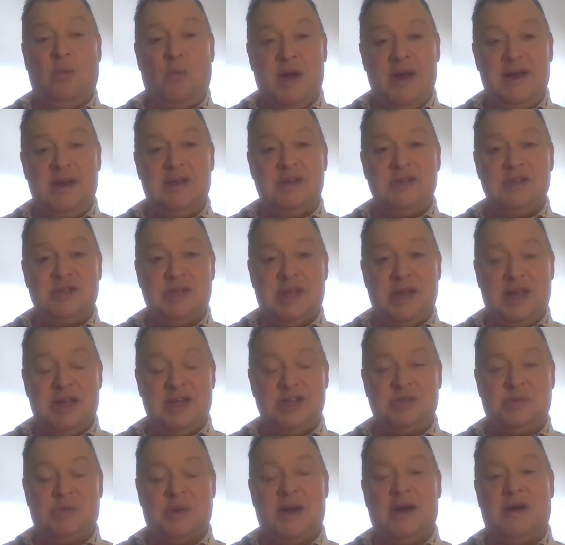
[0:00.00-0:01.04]
witness to
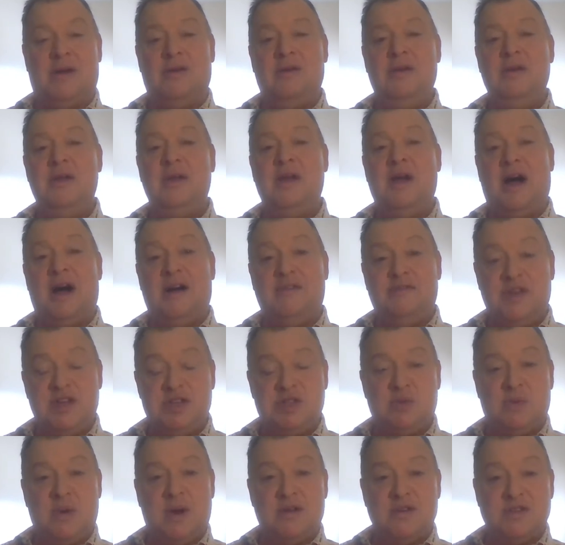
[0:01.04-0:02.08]
Israel of
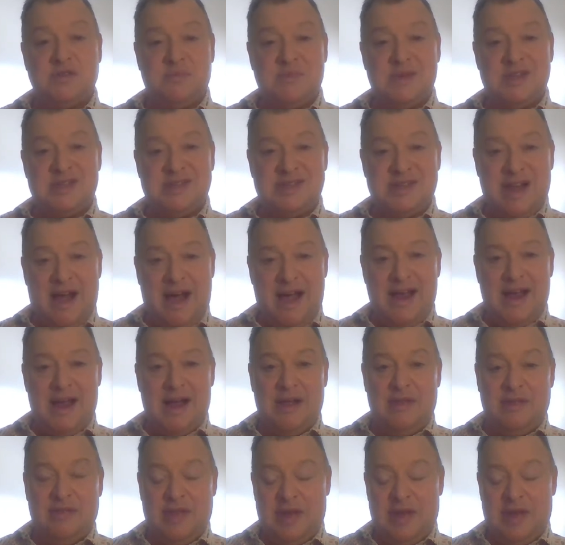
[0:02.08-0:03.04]
Israel's Messiah,